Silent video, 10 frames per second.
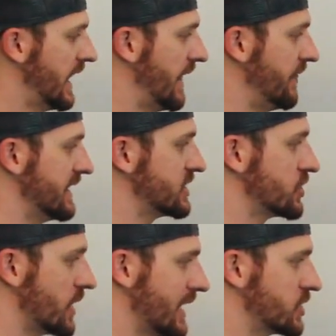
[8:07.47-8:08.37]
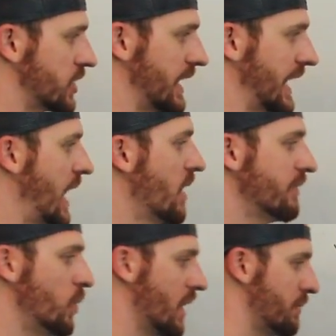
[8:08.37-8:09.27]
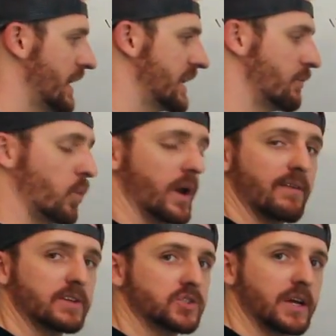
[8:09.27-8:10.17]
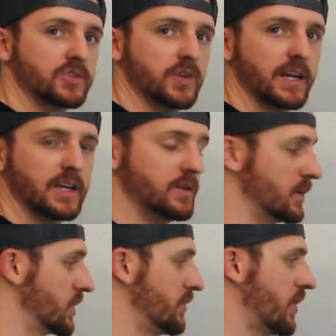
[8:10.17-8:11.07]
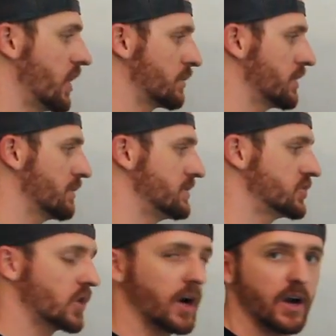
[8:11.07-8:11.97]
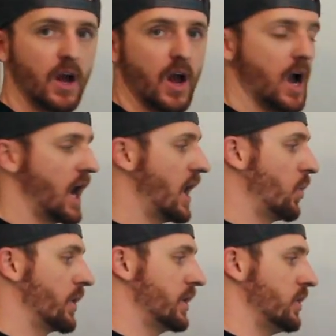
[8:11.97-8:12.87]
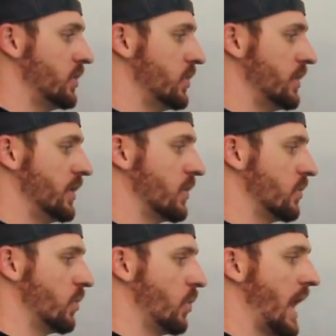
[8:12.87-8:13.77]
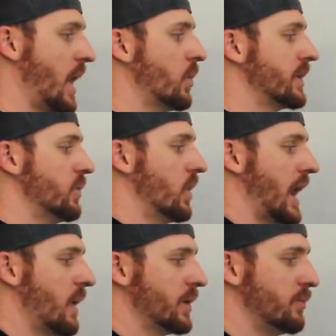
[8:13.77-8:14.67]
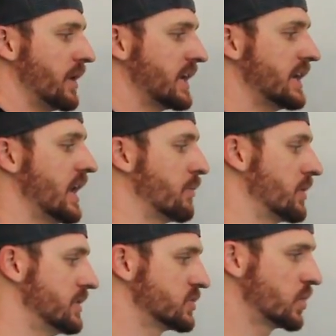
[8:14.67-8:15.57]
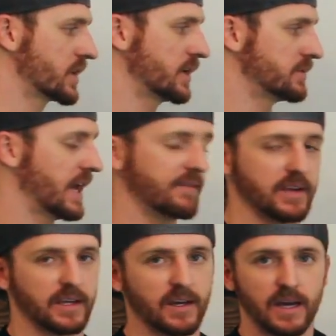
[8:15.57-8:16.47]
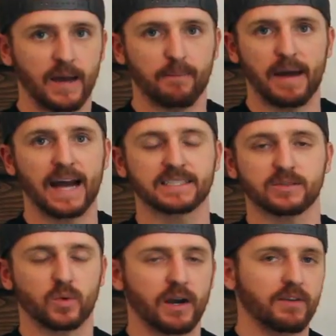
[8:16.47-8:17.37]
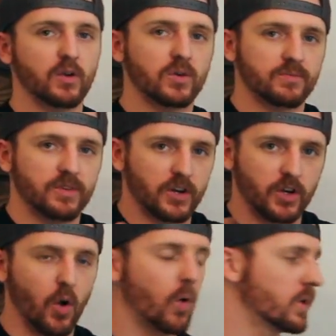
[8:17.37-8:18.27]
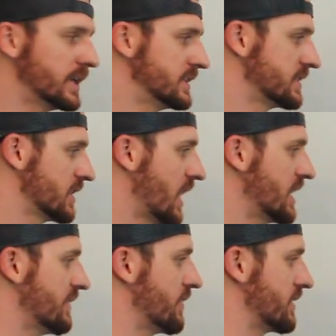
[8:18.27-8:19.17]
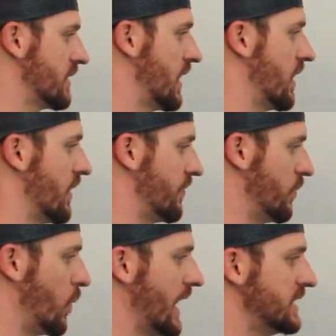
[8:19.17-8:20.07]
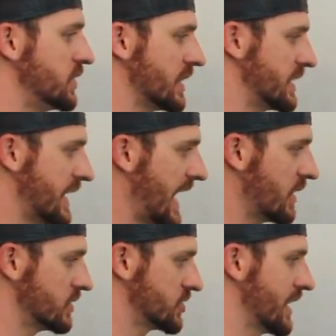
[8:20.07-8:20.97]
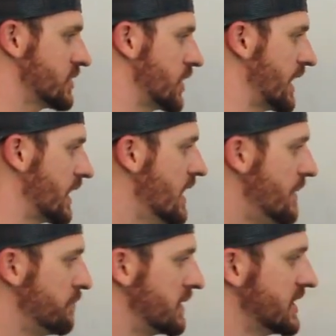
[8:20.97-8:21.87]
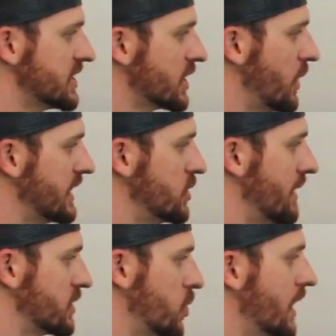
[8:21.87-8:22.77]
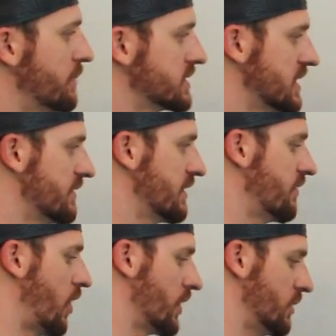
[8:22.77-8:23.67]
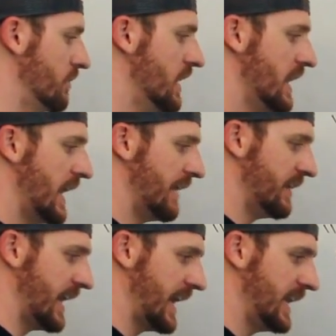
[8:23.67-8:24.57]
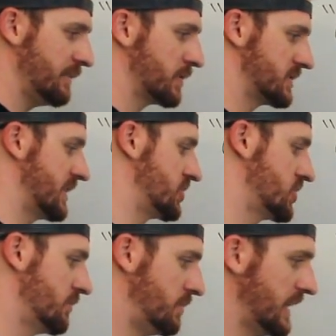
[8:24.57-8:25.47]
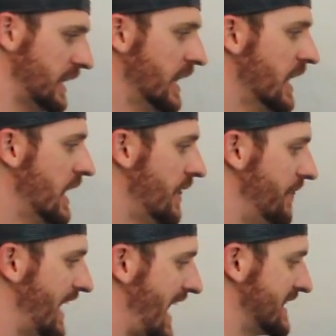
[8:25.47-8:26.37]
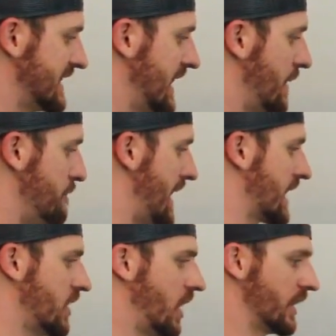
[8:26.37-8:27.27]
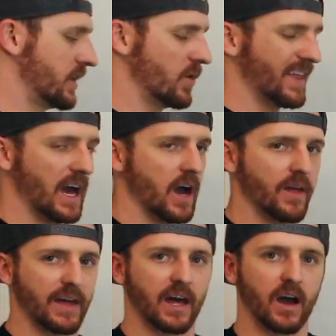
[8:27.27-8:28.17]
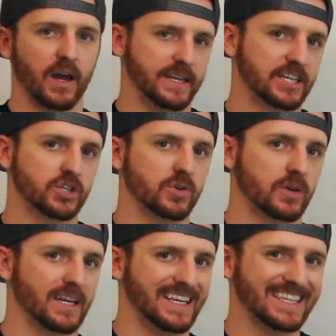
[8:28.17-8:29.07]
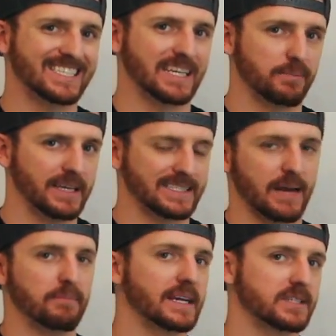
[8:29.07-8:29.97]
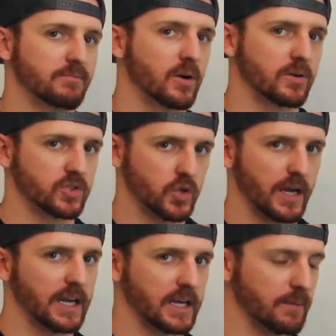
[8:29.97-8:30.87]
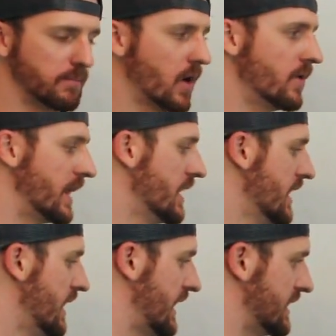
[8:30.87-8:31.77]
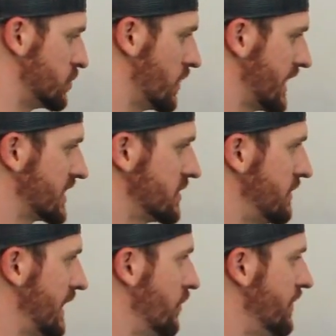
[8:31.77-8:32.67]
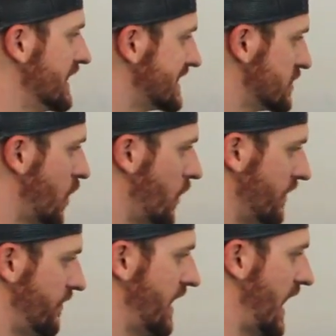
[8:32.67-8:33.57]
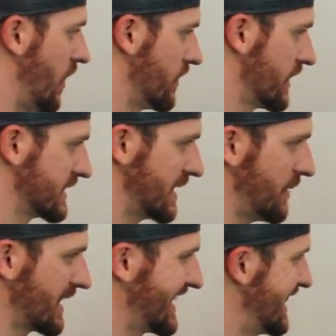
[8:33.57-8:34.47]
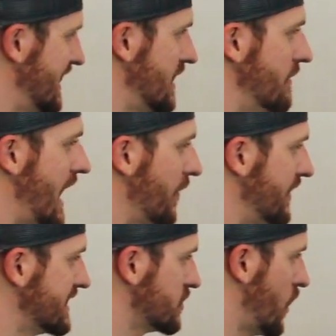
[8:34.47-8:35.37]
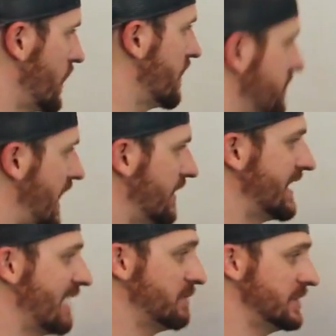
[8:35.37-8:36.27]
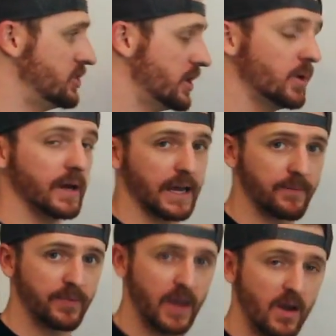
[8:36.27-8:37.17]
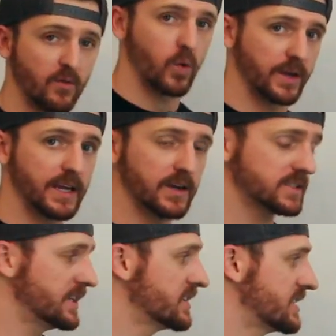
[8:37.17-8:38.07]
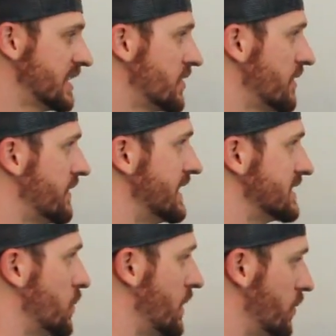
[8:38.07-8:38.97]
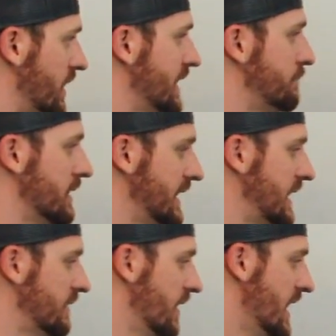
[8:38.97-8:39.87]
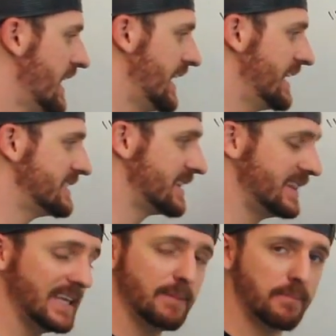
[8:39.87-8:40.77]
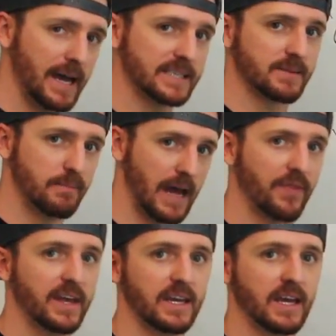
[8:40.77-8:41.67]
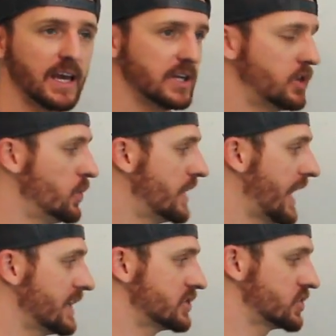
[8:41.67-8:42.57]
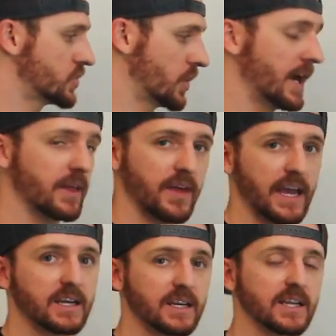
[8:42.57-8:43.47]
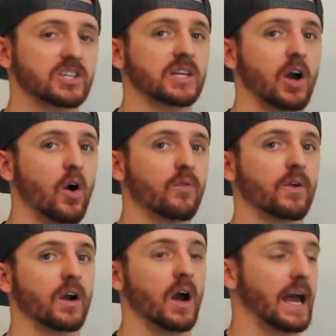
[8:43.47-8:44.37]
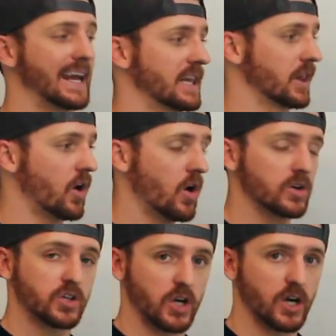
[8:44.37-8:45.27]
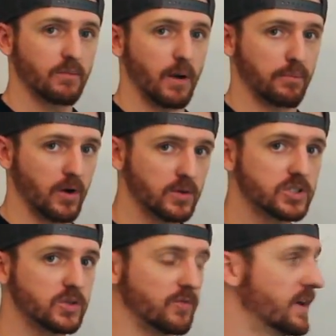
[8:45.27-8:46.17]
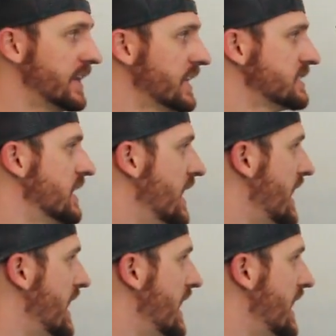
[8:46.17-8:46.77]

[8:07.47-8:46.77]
And this strength training, however you want to break it up, whatever strength training you did, were you following Philippin's chart? Were you, how are you breaking it up? Were you just working up to heavy maxes? Whatever your goal is, there's a lot of different ways you could tackle strength training, but this should equate to about 20% of your volume, and then 80% should be that Metcon, that additional conditioning piece, that mixed modal training component is what that should be. And this is what we found. Like I said, I'm not going to get into any math. This is what we have found and have been doing for years and years in Into 3 Fitness, and we really believe it is the best method to gain strength and conditioning over a long-term approach to fitness.